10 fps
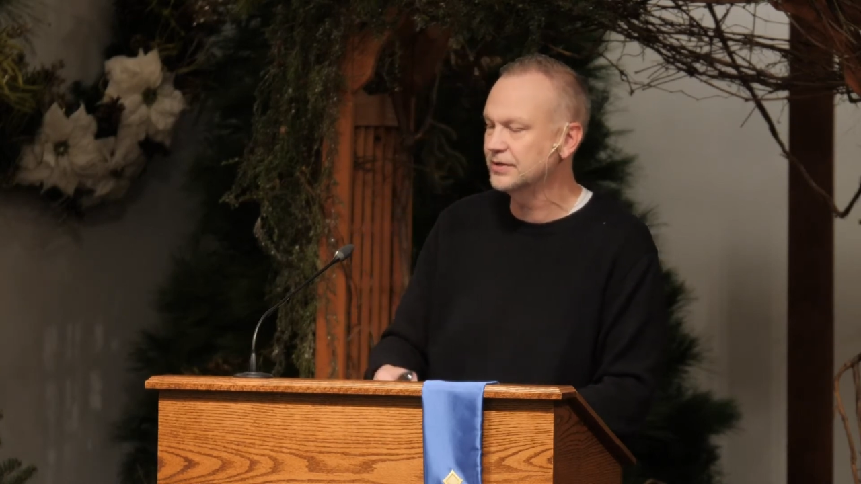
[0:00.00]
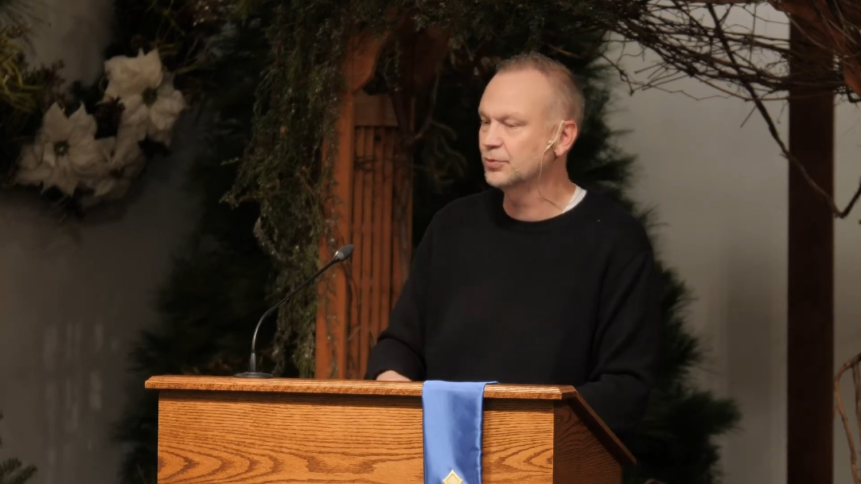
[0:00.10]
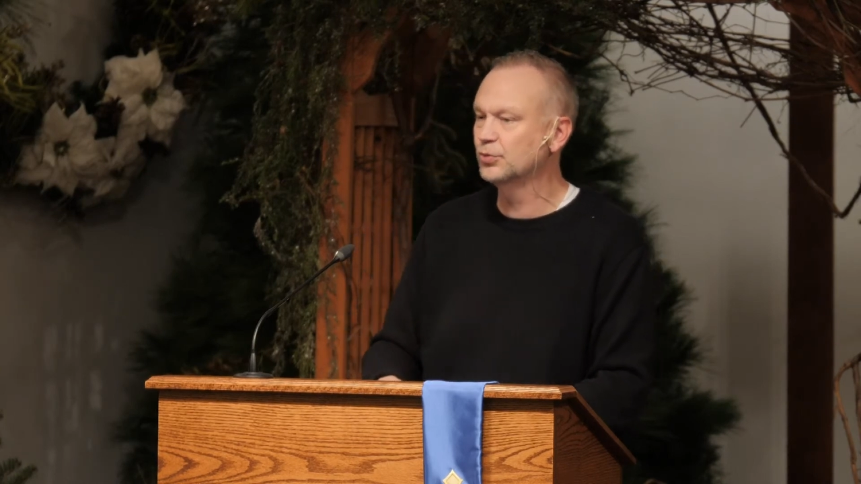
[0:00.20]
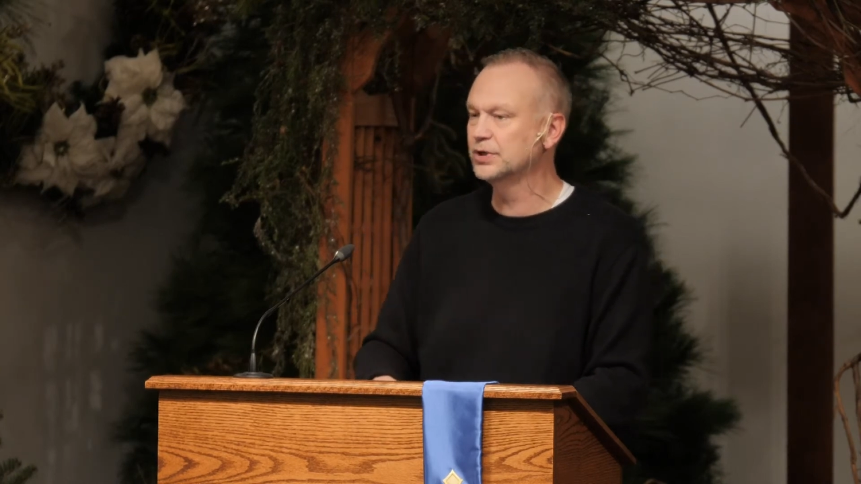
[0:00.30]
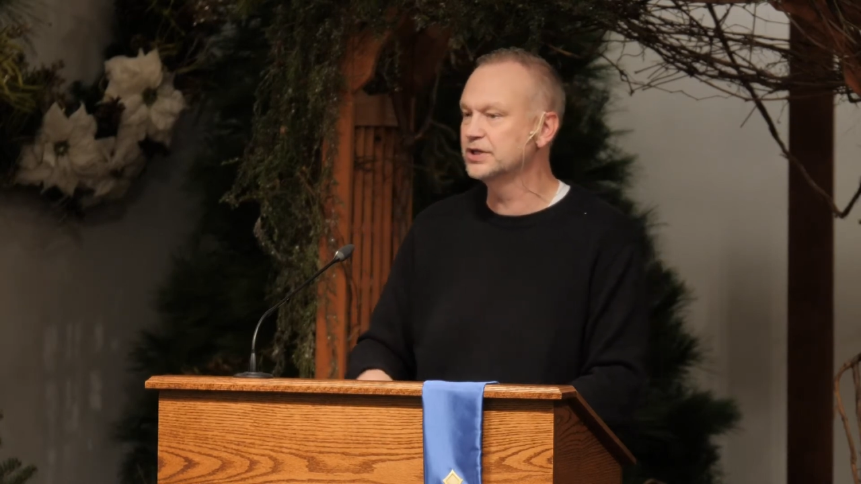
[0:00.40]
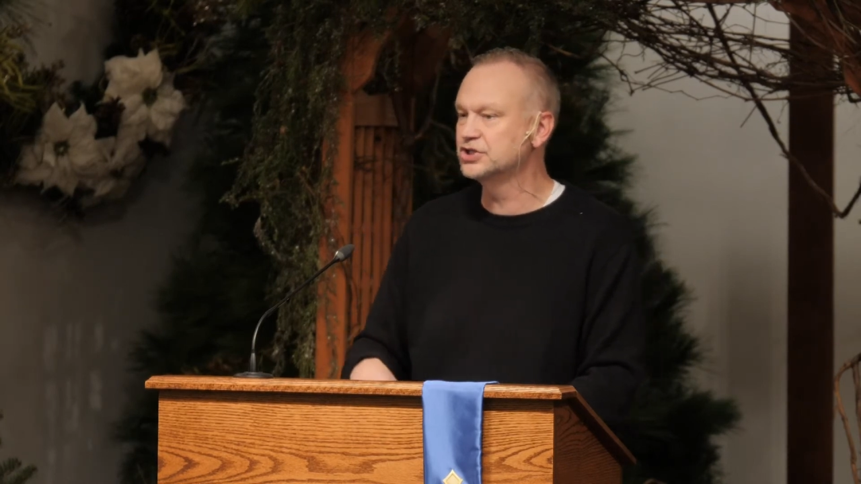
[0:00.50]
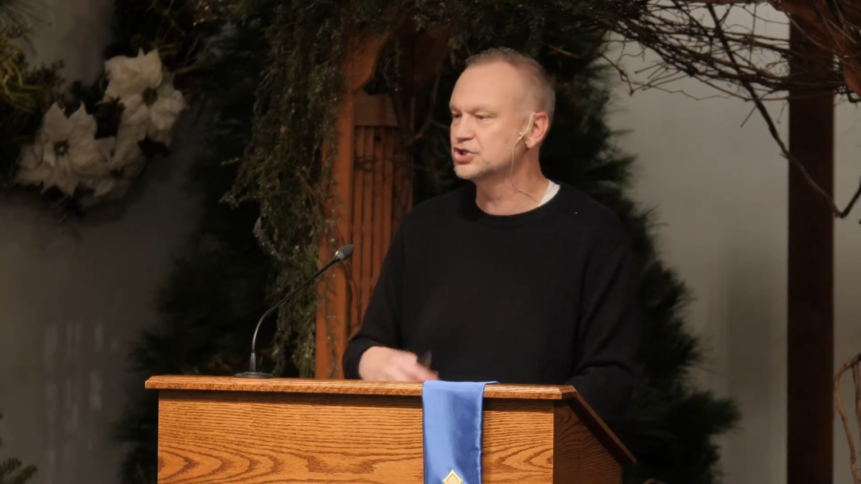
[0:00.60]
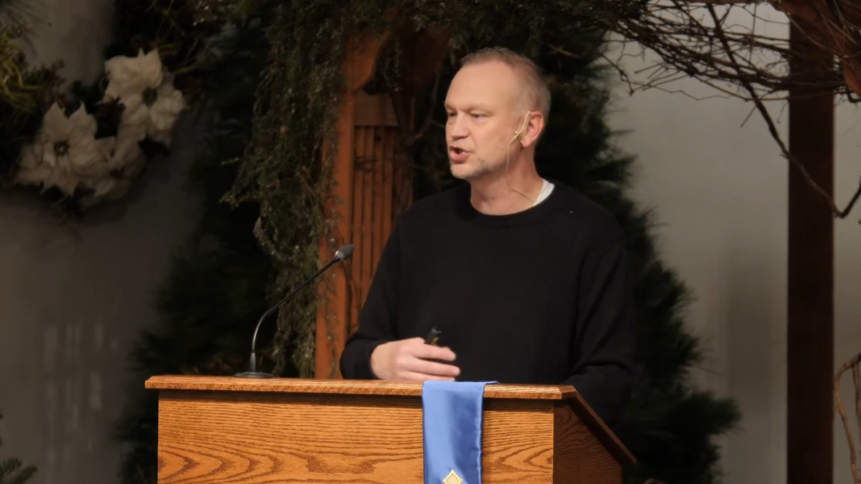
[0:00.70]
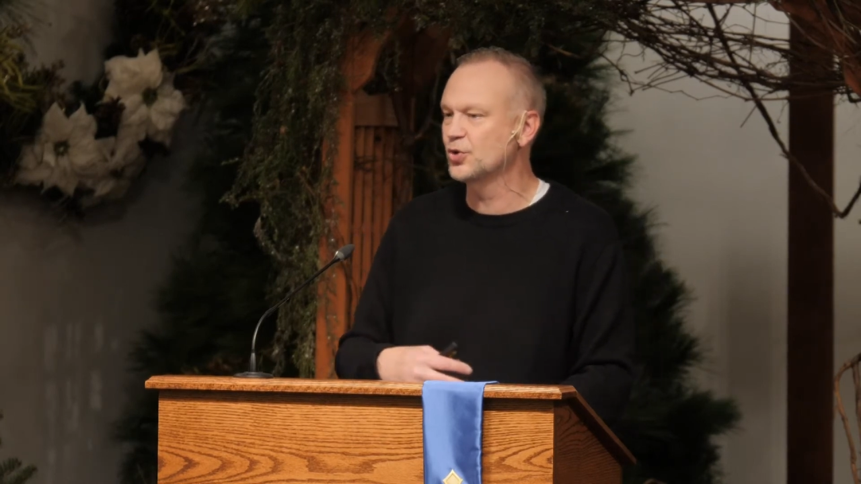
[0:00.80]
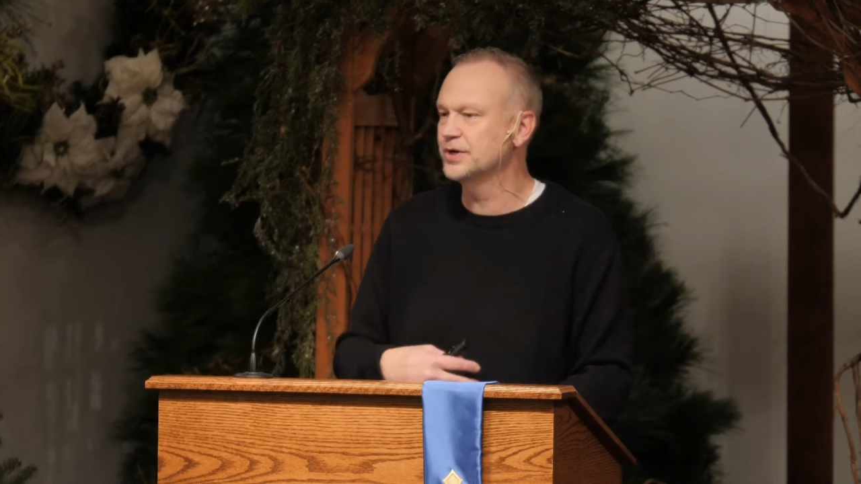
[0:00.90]
the
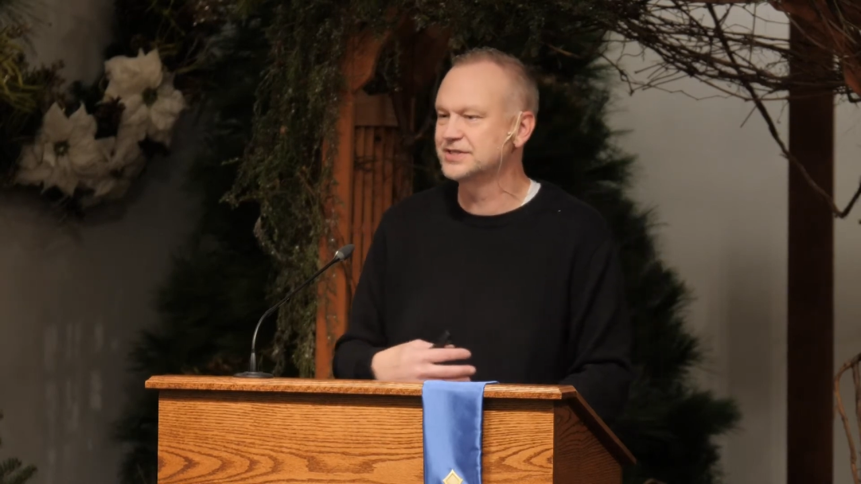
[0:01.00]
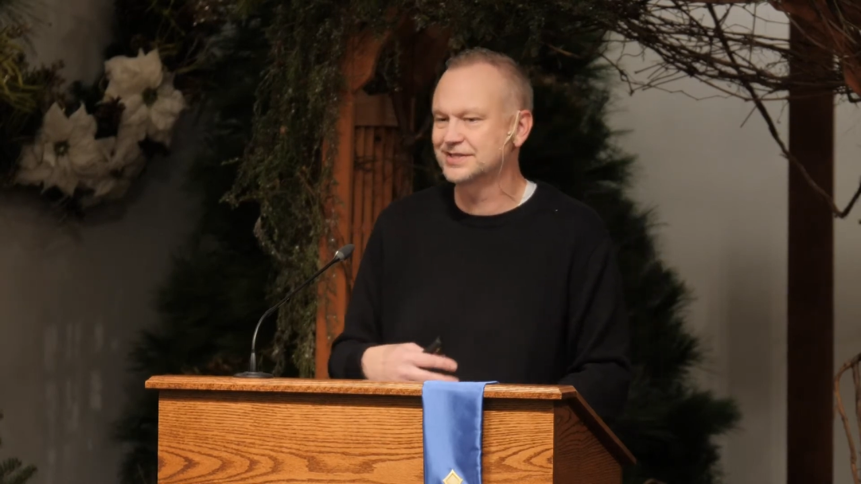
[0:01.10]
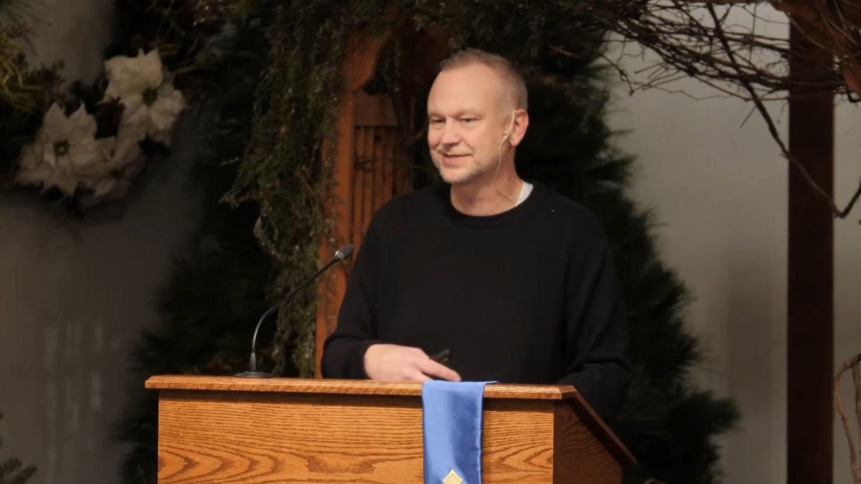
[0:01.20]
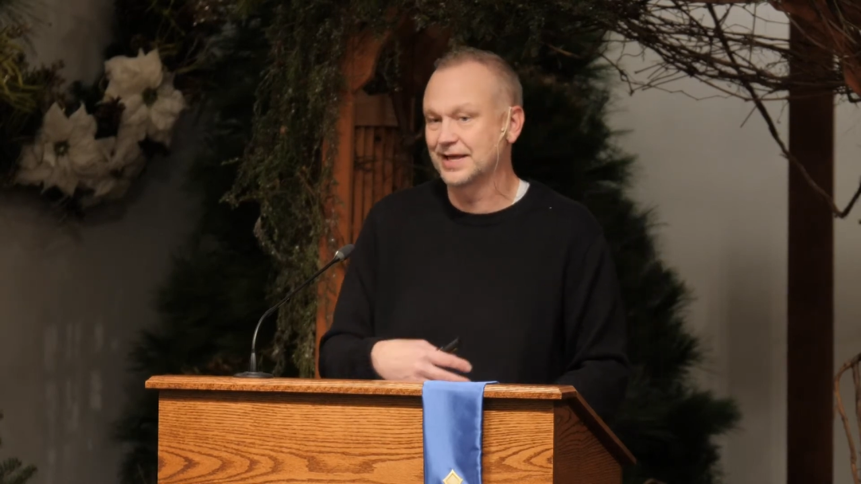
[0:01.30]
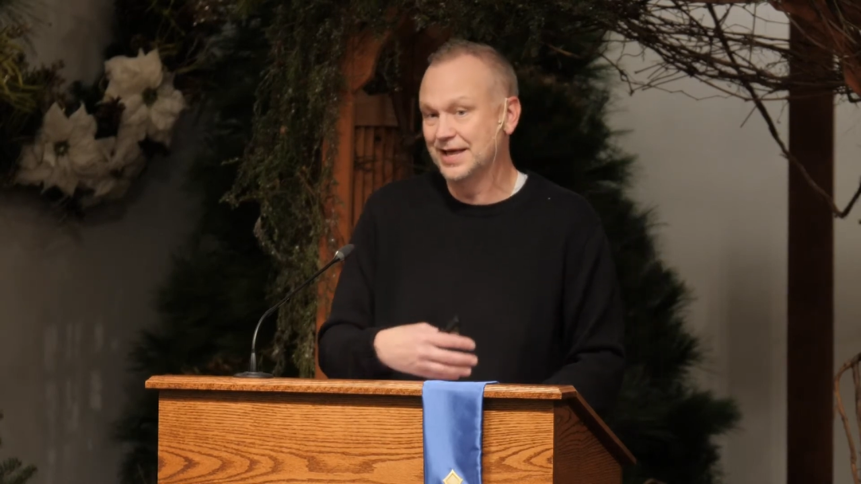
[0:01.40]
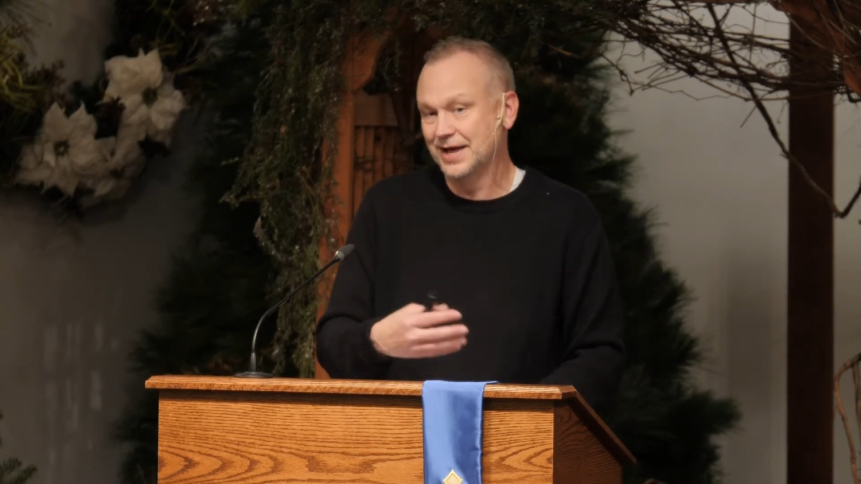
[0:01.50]
religious authorities, says,